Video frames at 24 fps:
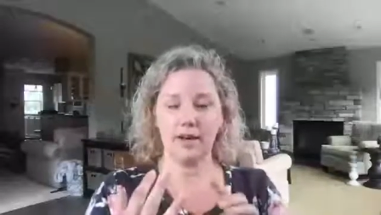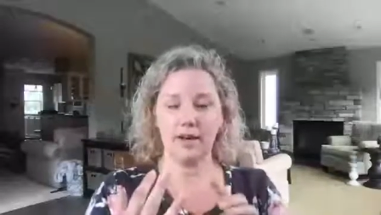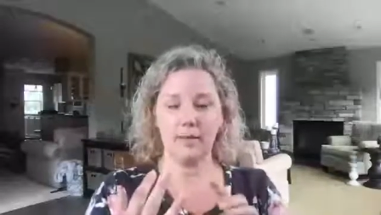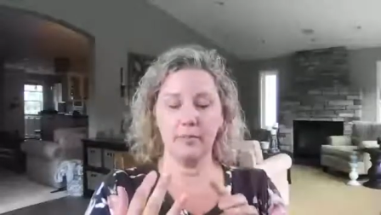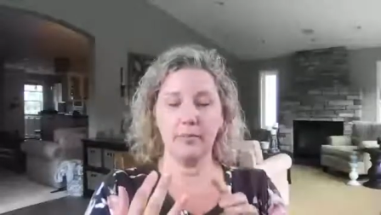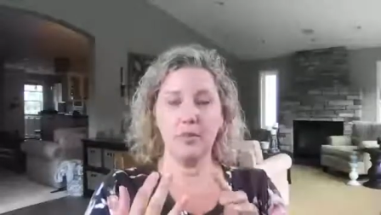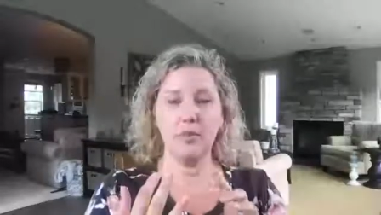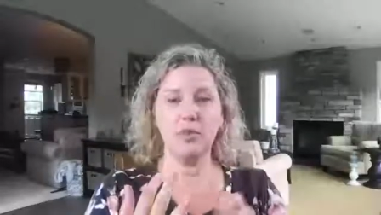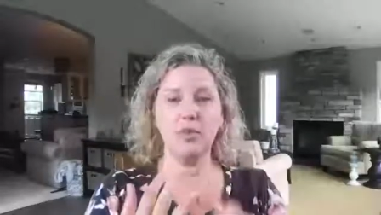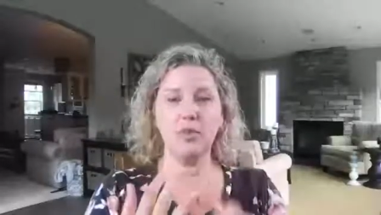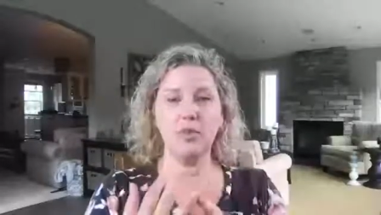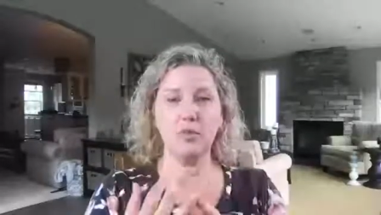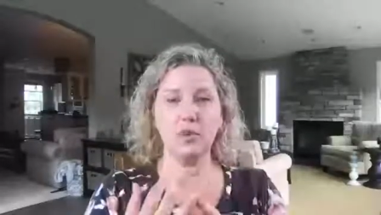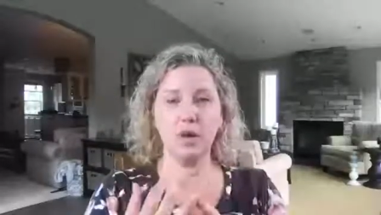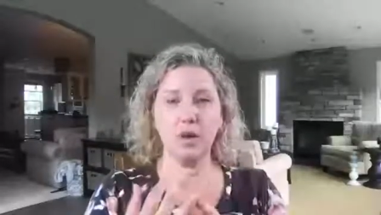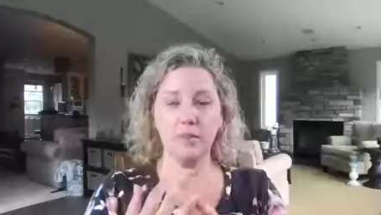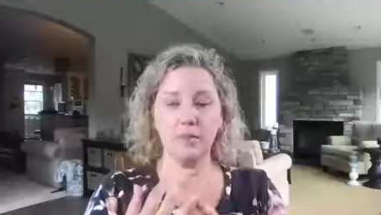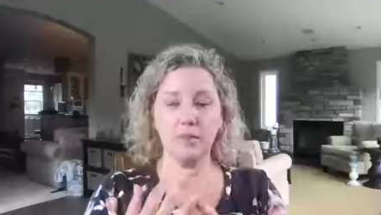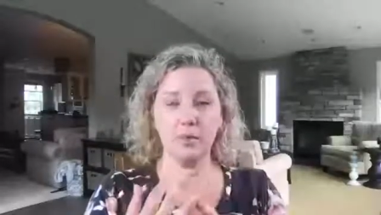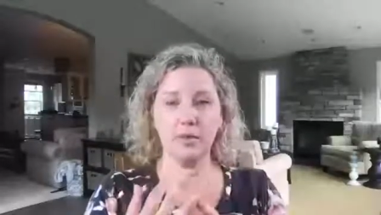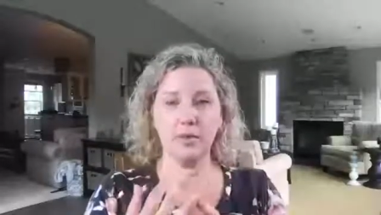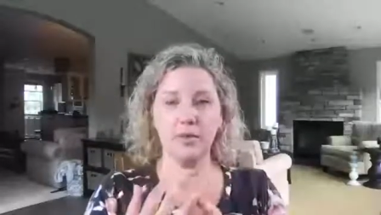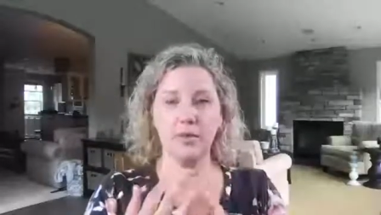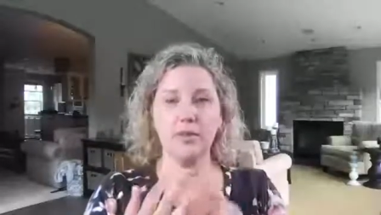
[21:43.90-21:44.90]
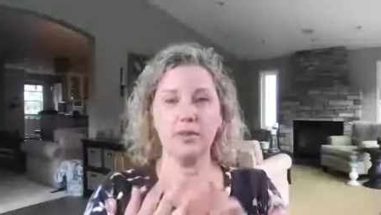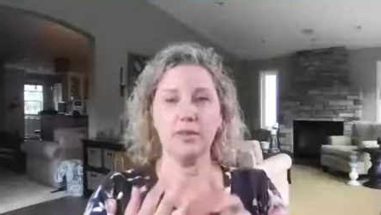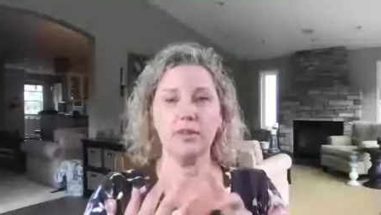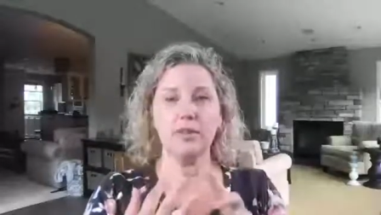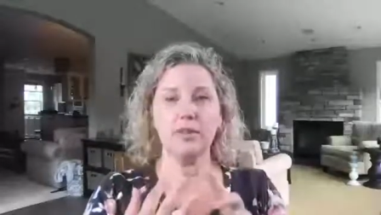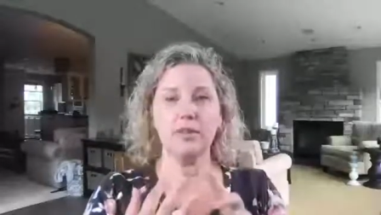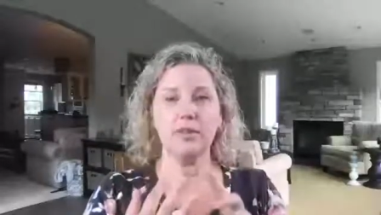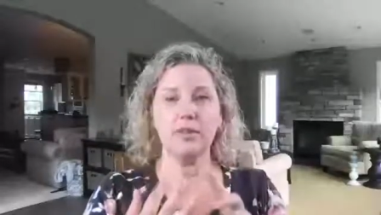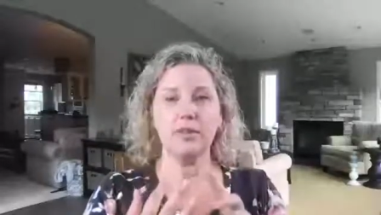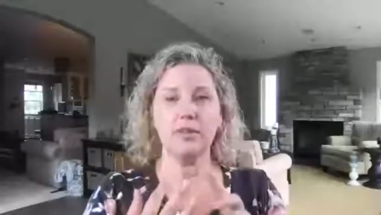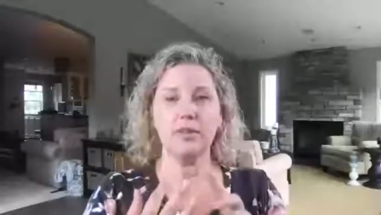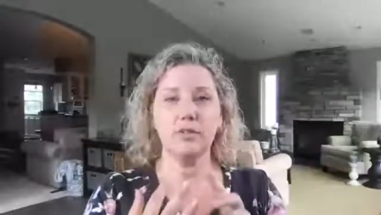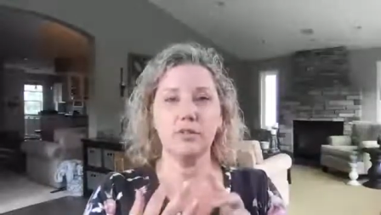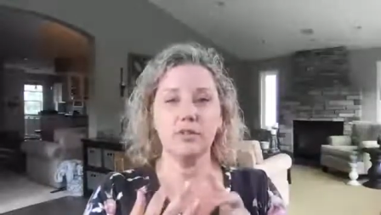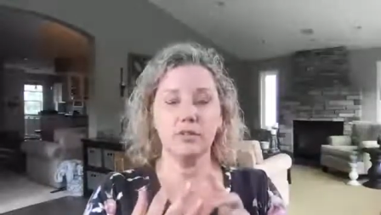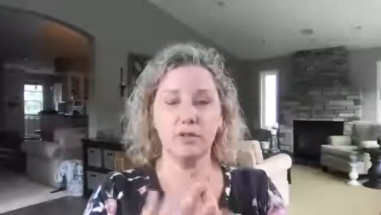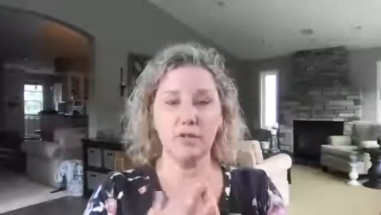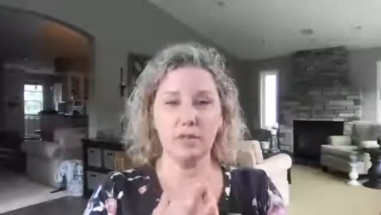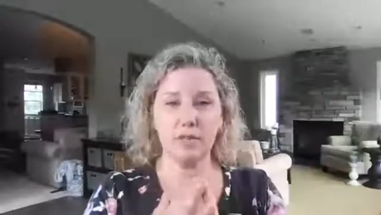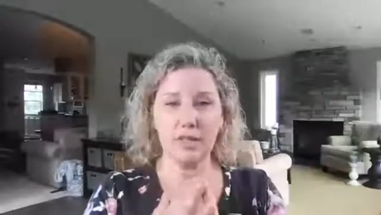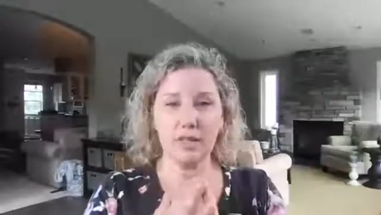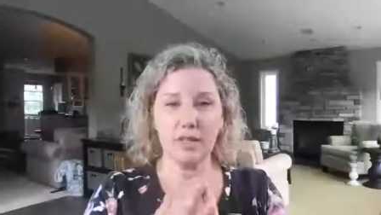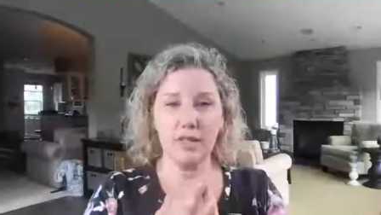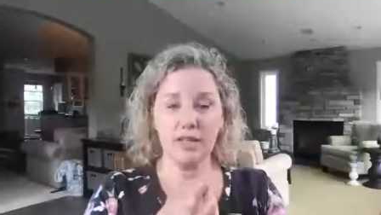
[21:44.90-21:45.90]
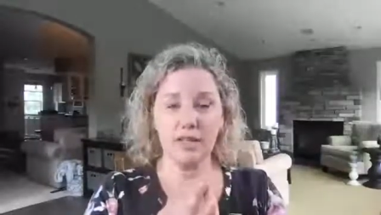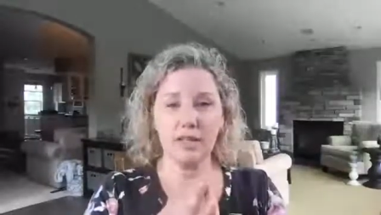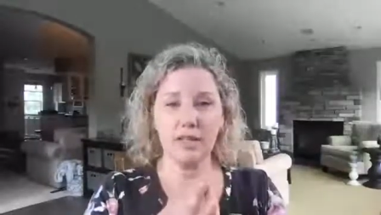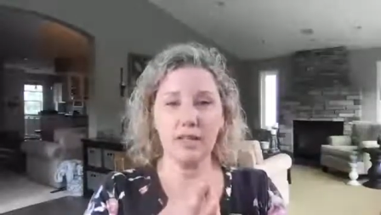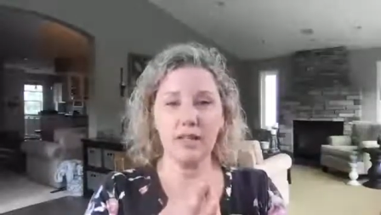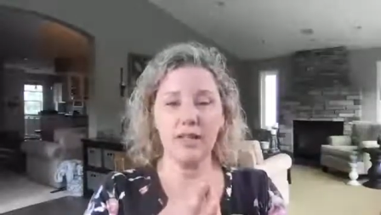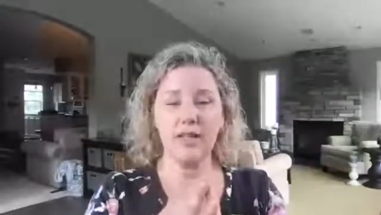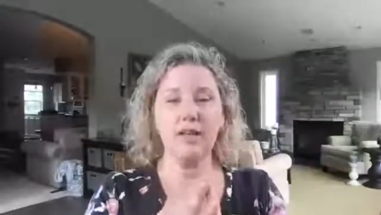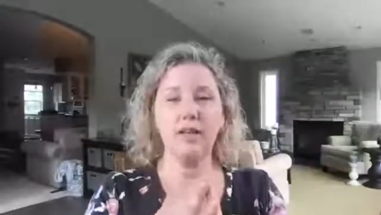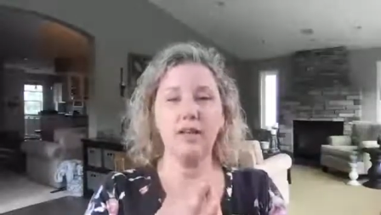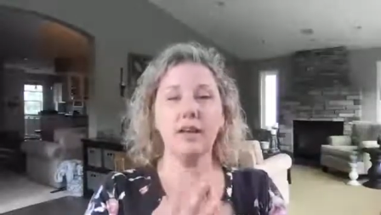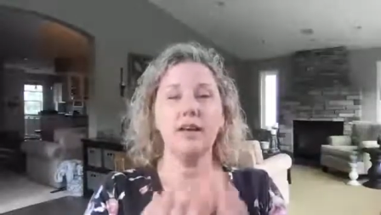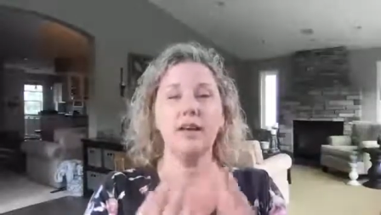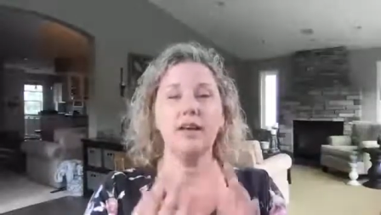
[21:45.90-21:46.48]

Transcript: cucumbers, zucchini,